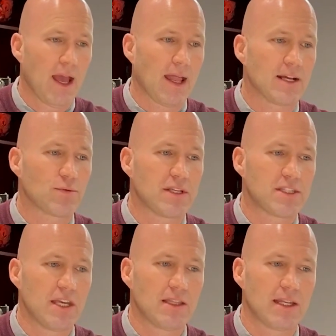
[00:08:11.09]
And as we
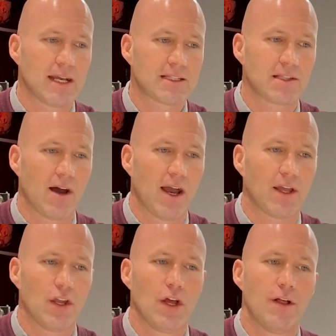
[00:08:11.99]
see in the next
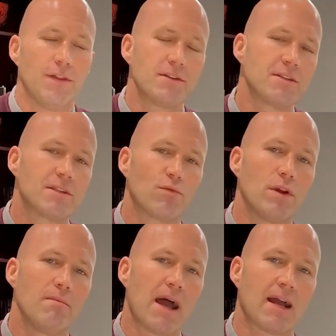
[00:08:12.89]
slide, this is the
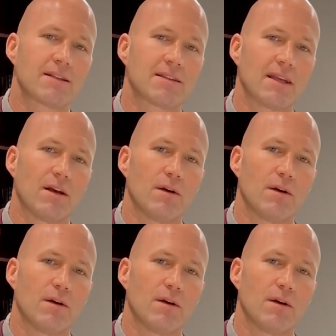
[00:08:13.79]
RE/MAX